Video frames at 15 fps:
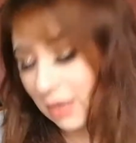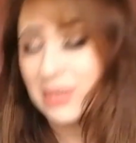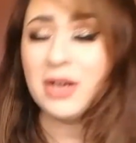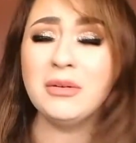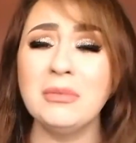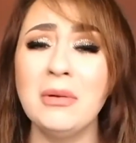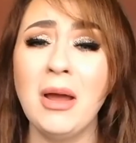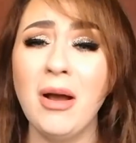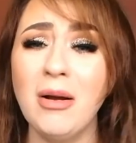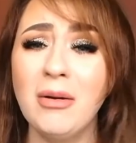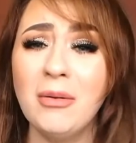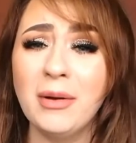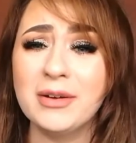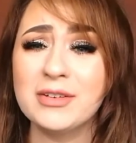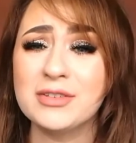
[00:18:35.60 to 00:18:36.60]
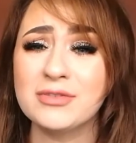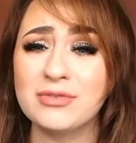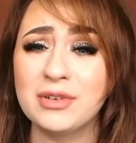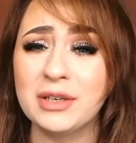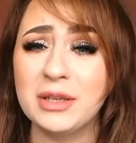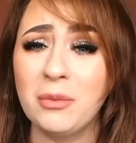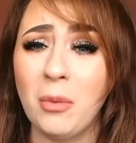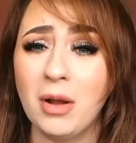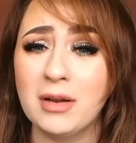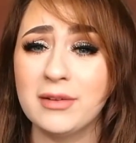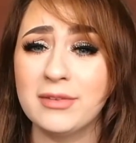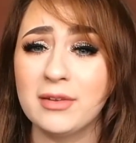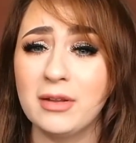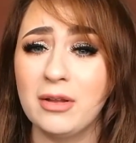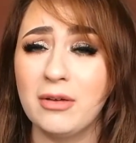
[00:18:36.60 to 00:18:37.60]
don't know. I just really wanted
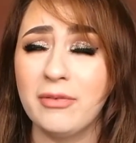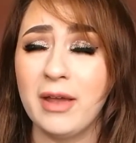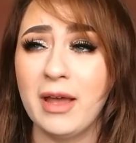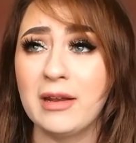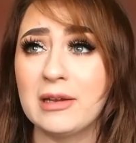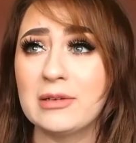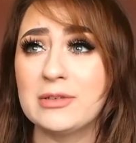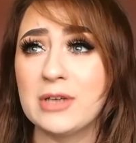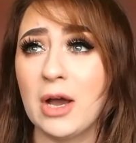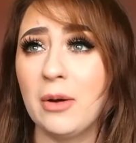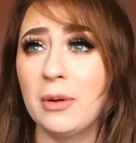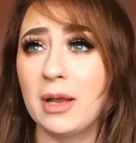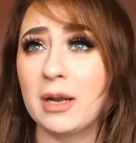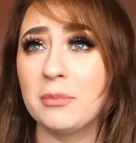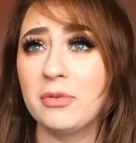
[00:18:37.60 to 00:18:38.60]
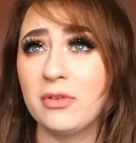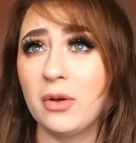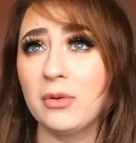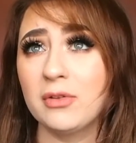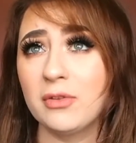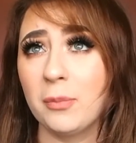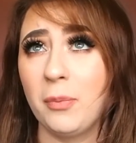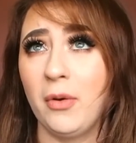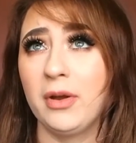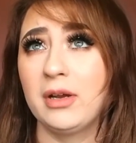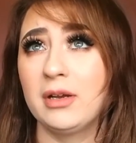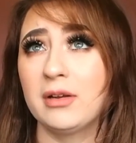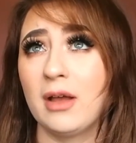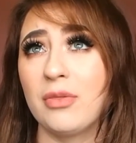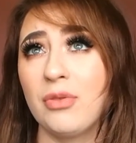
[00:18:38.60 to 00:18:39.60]
to love it and I don't. And I'm so
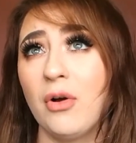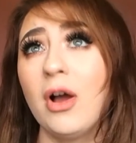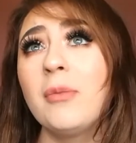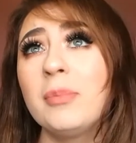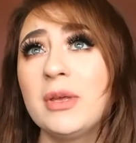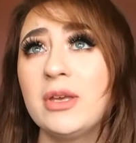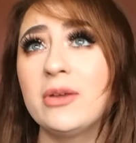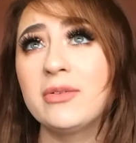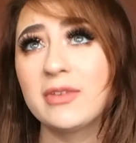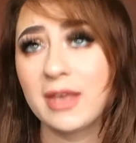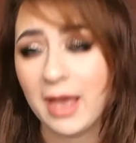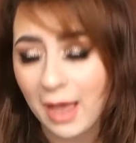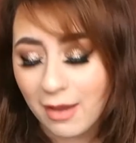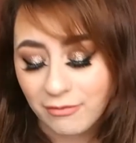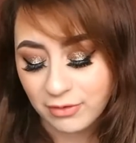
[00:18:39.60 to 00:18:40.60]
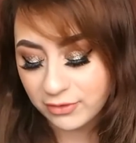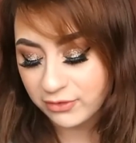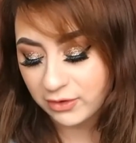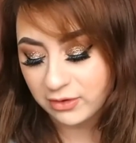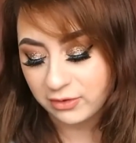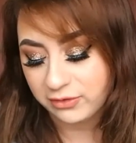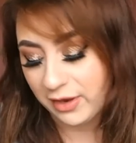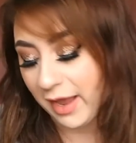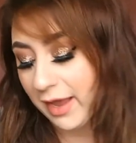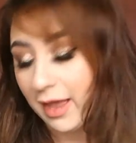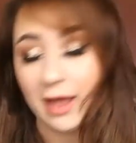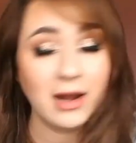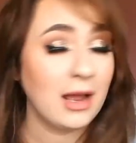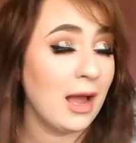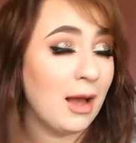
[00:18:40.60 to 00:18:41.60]
disappointed. I thought I'd be using it every single day
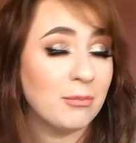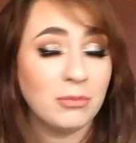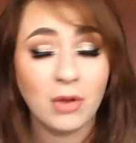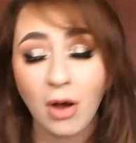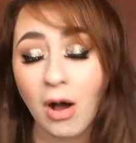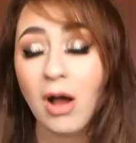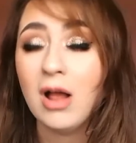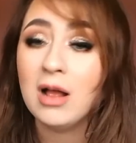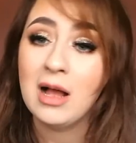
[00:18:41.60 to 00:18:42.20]
and I am not.